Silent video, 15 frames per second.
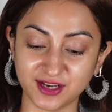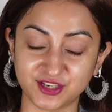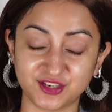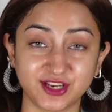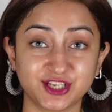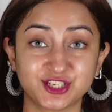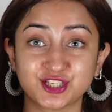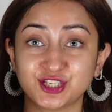
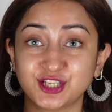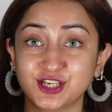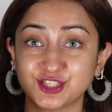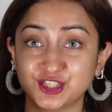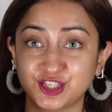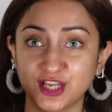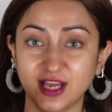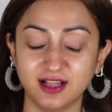Hydration
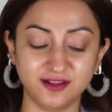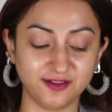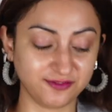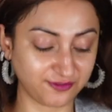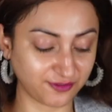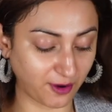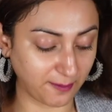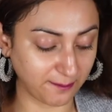Gel
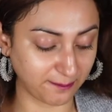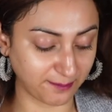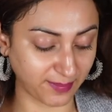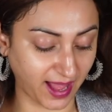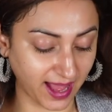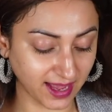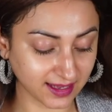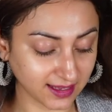from
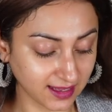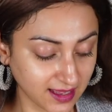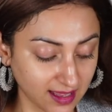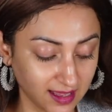PAC.